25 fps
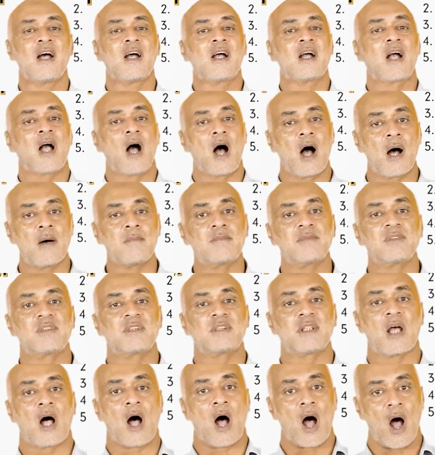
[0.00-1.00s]

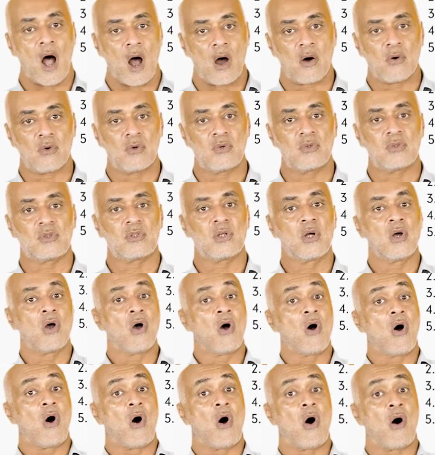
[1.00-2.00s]
comes out
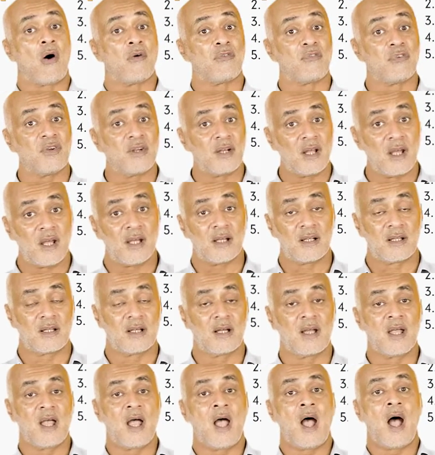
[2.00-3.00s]
of an egg.
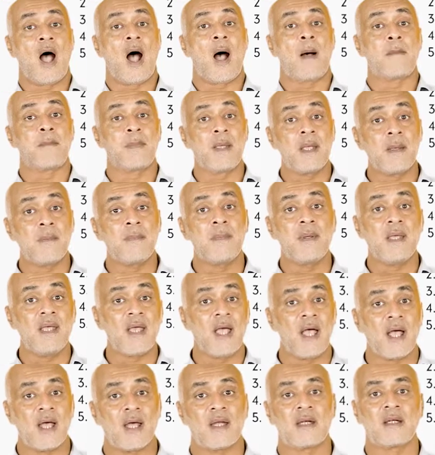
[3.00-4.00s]
A baby
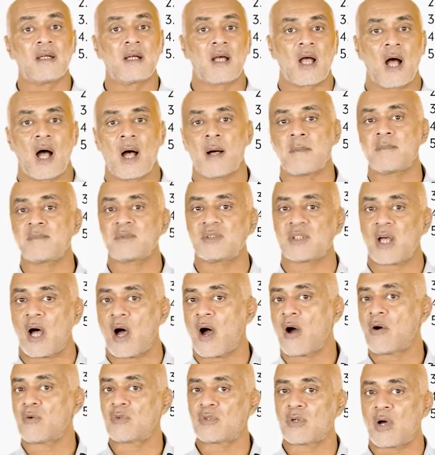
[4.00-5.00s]
hen comes
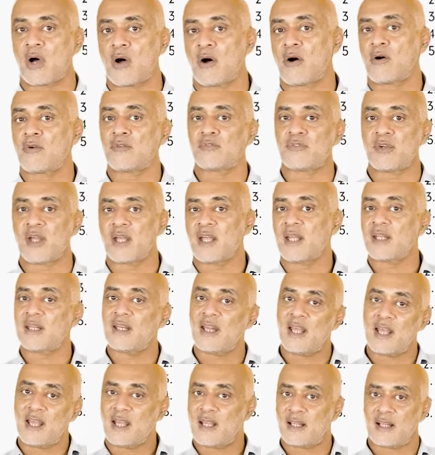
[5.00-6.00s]
out of an
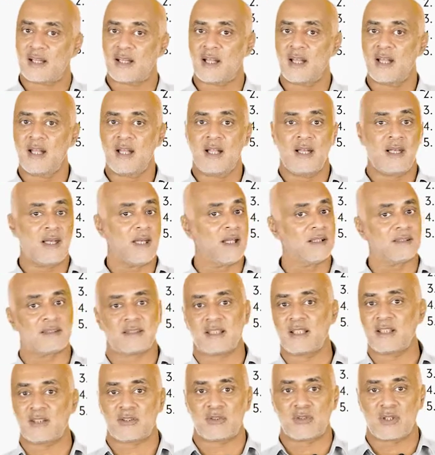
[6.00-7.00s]
egg. Let's
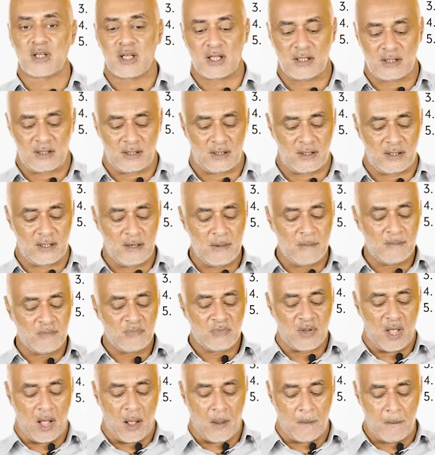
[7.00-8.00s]
say it together.
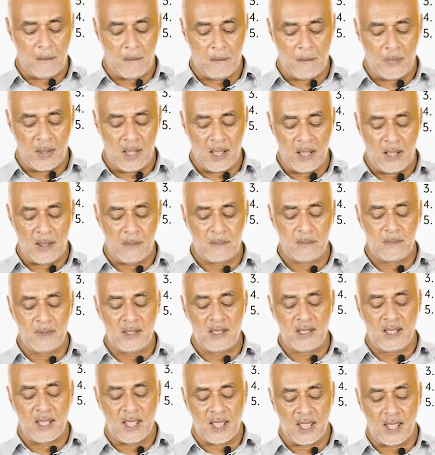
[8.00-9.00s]
A
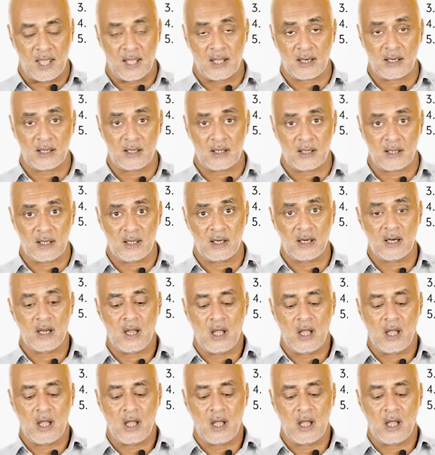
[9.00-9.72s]
baby hen